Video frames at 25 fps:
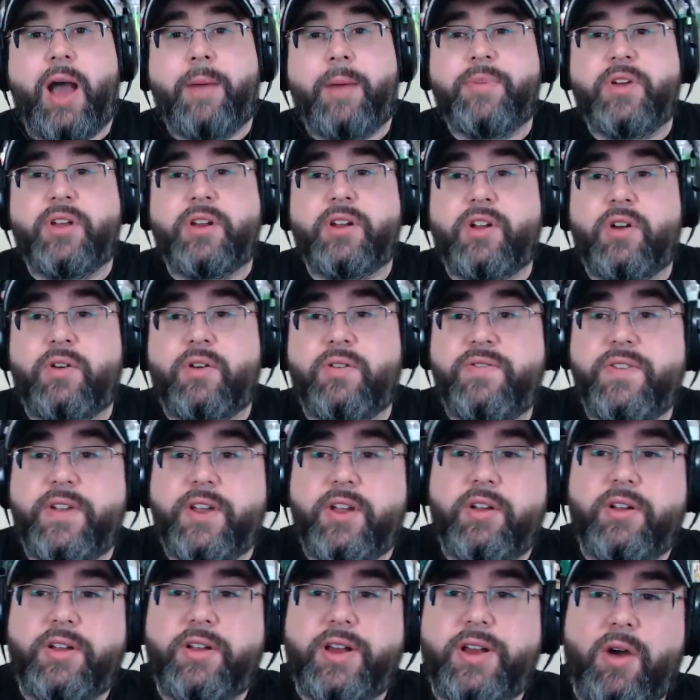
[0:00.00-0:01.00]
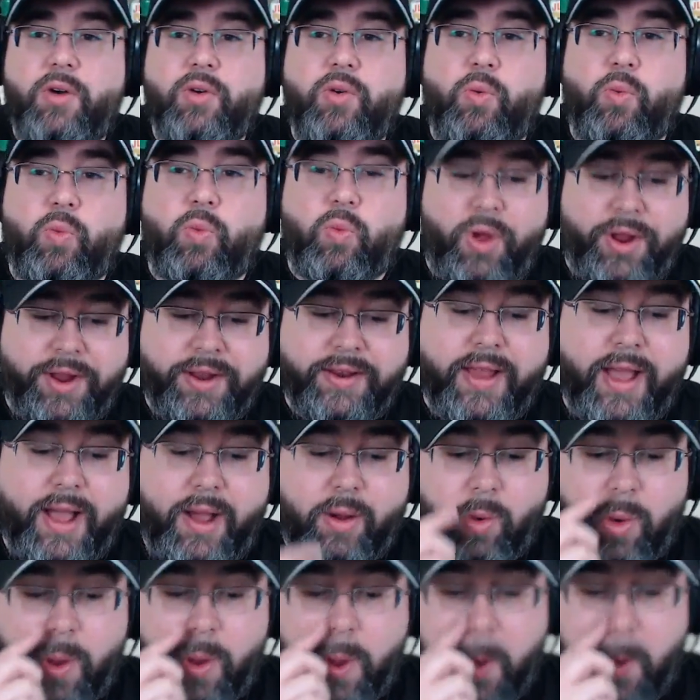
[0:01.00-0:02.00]
gonna go figure it out right
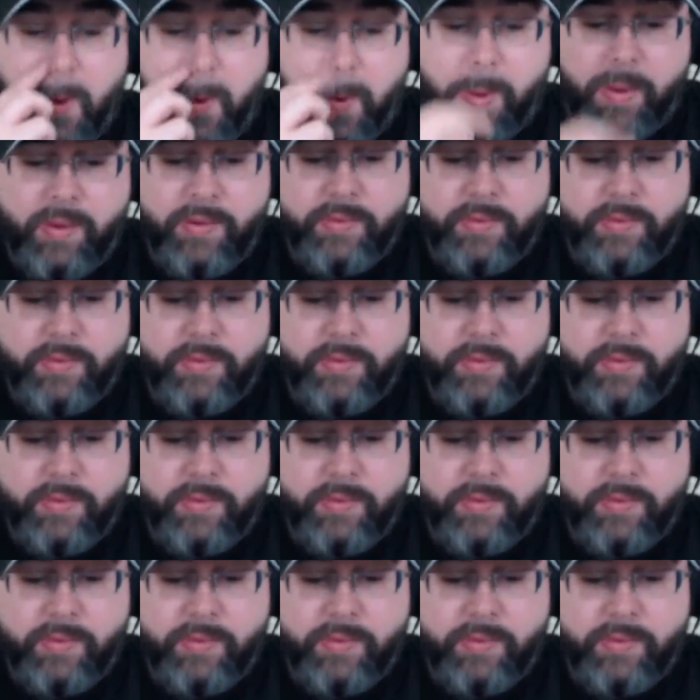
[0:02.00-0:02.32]
now. It's like